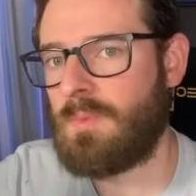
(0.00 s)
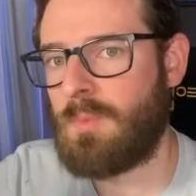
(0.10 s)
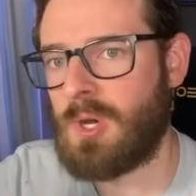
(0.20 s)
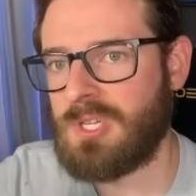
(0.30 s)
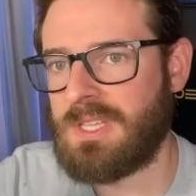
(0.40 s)

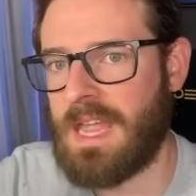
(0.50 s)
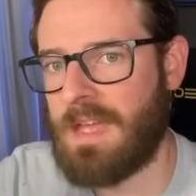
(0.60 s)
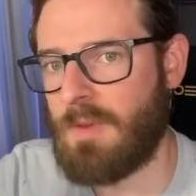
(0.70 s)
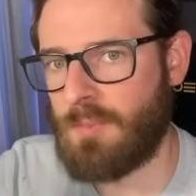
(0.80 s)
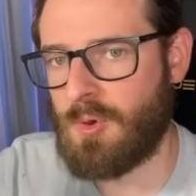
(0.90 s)
personally
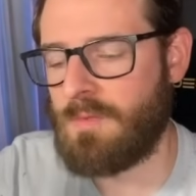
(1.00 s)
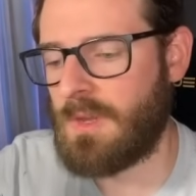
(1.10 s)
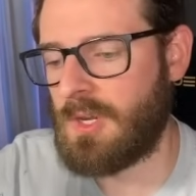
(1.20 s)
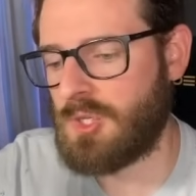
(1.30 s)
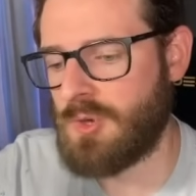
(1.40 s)
have a
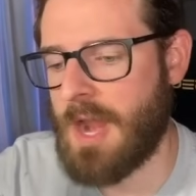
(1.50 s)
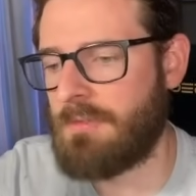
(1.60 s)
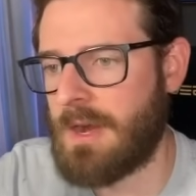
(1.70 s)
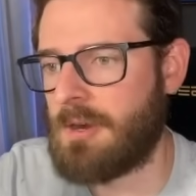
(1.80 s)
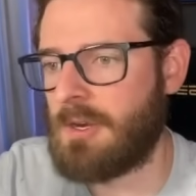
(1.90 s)
proven
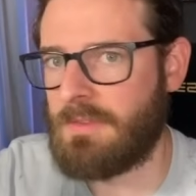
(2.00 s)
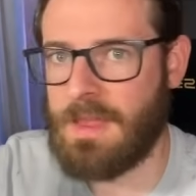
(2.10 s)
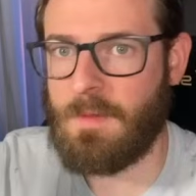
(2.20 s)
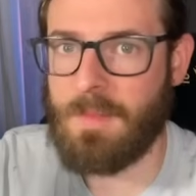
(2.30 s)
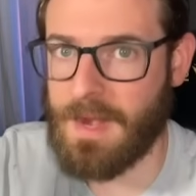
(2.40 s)
track record of
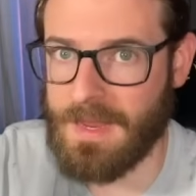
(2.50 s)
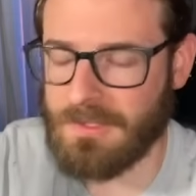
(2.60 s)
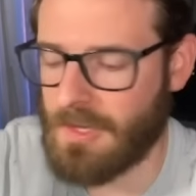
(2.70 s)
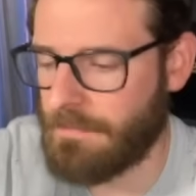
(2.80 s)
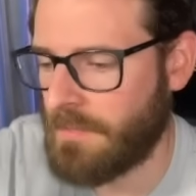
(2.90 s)
keeping my
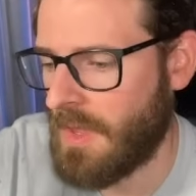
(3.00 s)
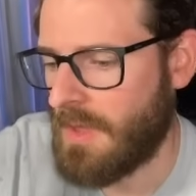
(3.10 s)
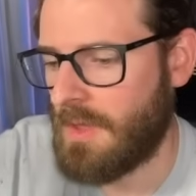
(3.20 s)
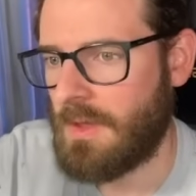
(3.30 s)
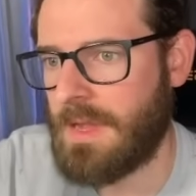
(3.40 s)
lights on.
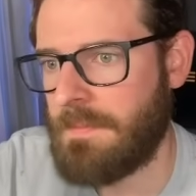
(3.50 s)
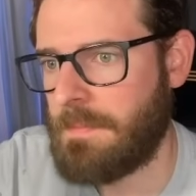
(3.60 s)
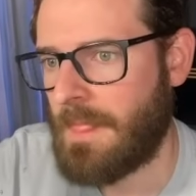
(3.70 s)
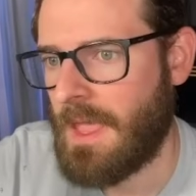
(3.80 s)
Okay.